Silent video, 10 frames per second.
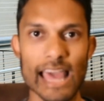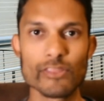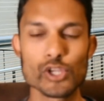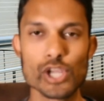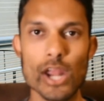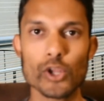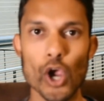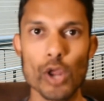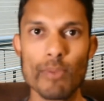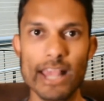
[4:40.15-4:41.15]
and the shared
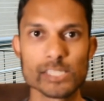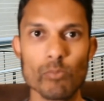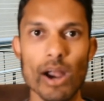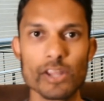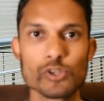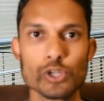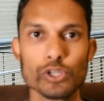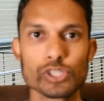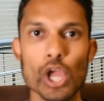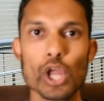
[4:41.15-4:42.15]
code base might
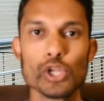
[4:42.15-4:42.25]
introduce